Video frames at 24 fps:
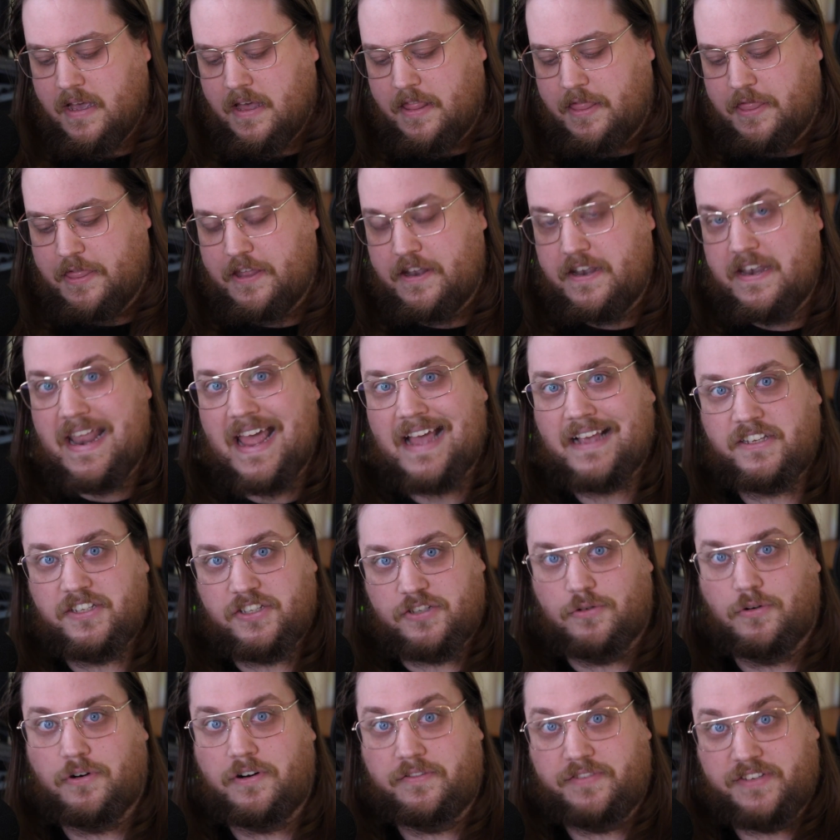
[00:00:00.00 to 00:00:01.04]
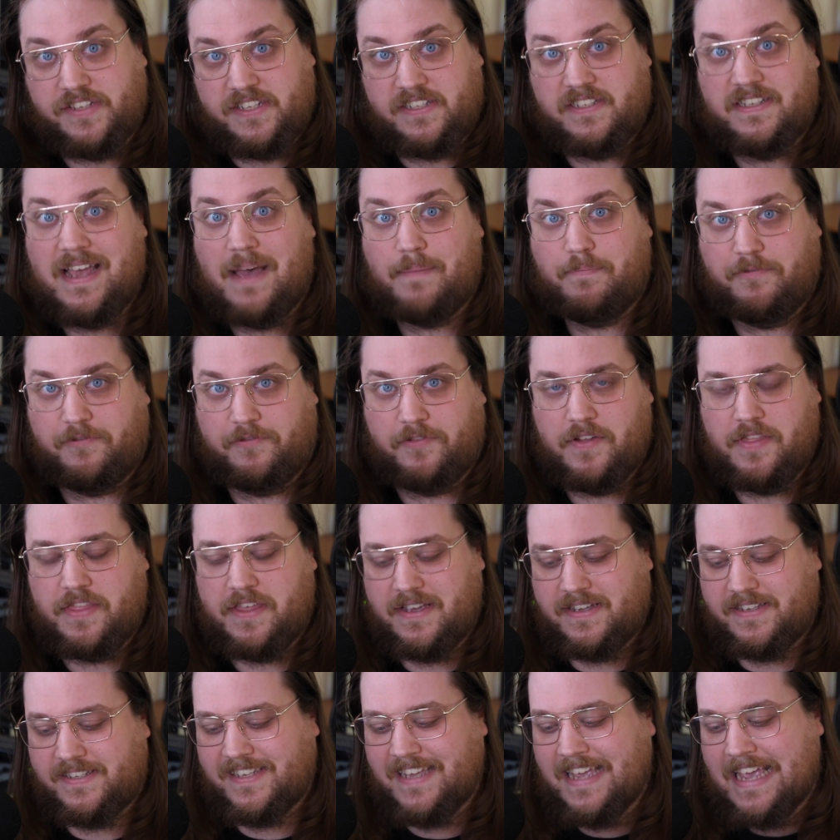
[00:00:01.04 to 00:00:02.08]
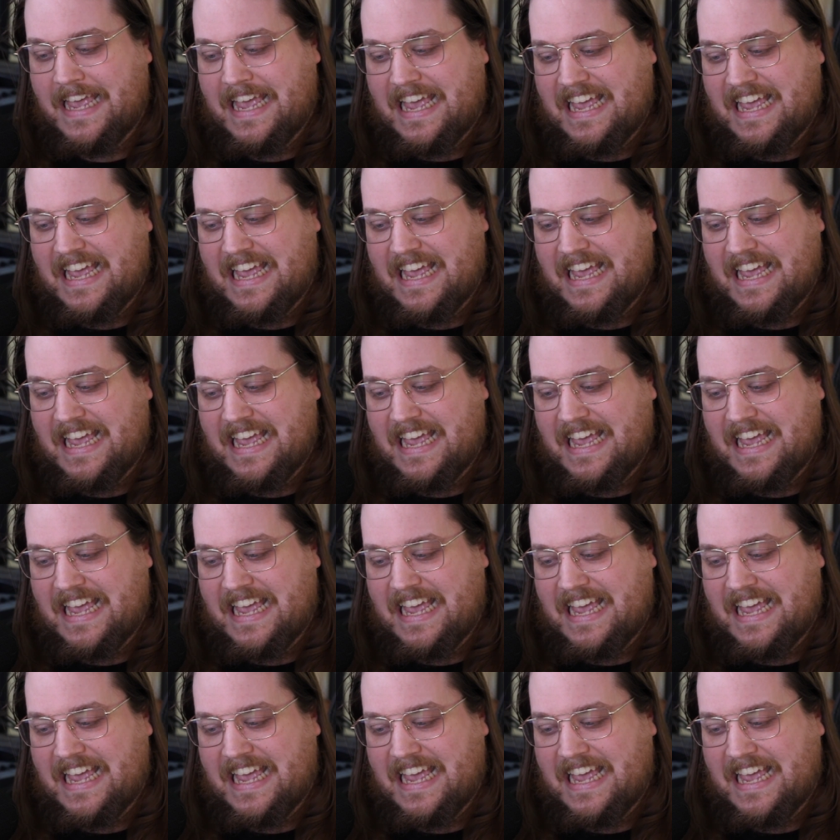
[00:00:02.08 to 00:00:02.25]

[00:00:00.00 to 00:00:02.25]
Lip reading: the next sort of step for this